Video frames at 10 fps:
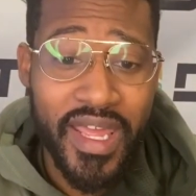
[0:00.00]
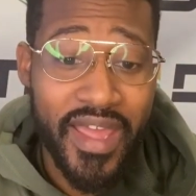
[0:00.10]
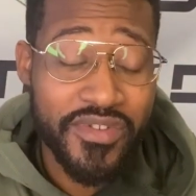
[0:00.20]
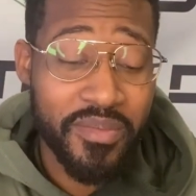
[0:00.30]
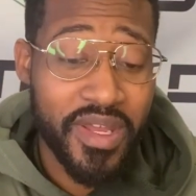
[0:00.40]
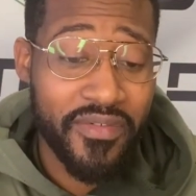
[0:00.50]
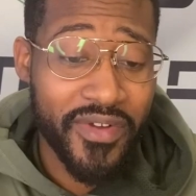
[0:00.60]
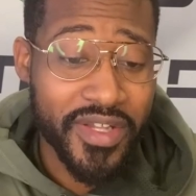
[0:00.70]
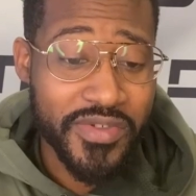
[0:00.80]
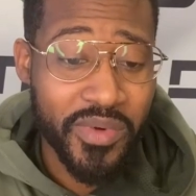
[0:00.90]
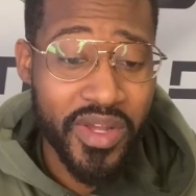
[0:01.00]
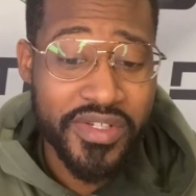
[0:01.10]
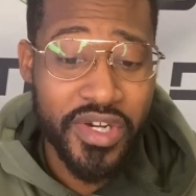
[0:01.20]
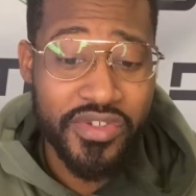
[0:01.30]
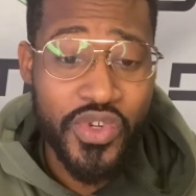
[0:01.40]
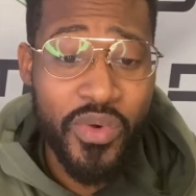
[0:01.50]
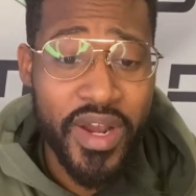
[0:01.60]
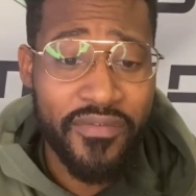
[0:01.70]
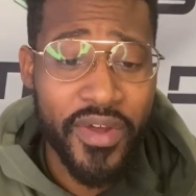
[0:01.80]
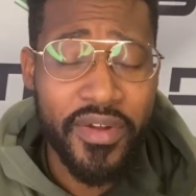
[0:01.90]
I have some NFL as well. There are two
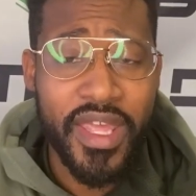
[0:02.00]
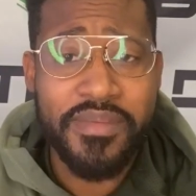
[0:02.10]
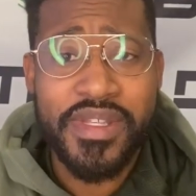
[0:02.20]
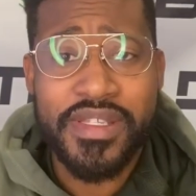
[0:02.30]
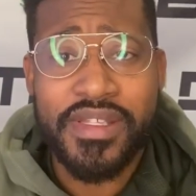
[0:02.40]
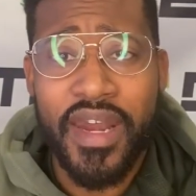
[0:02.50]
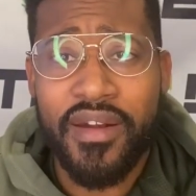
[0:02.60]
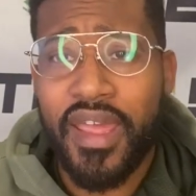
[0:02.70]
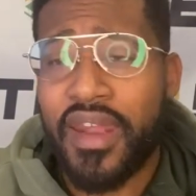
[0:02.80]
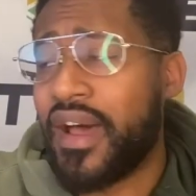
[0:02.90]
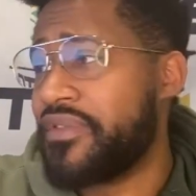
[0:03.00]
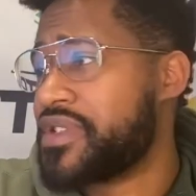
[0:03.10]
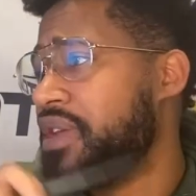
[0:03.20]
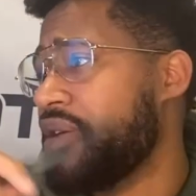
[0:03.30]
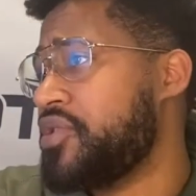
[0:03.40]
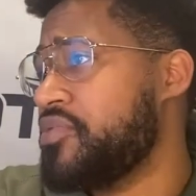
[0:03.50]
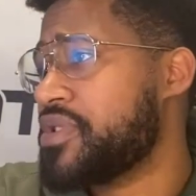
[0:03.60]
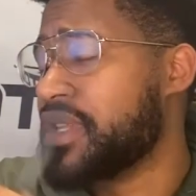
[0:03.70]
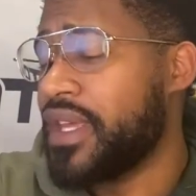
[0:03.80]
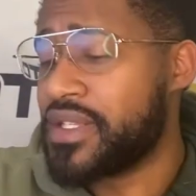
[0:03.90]
NFL games this Saturday and obviously a huge
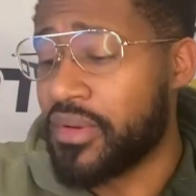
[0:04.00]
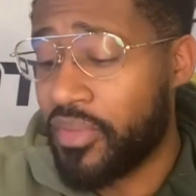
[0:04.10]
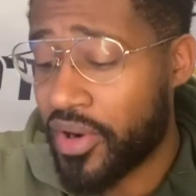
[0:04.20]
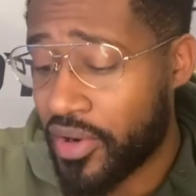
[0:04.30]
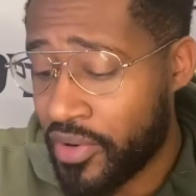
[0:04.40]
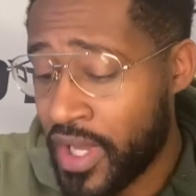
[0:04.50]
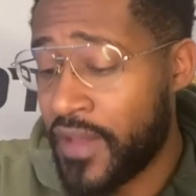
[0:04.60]
slate tomorrow.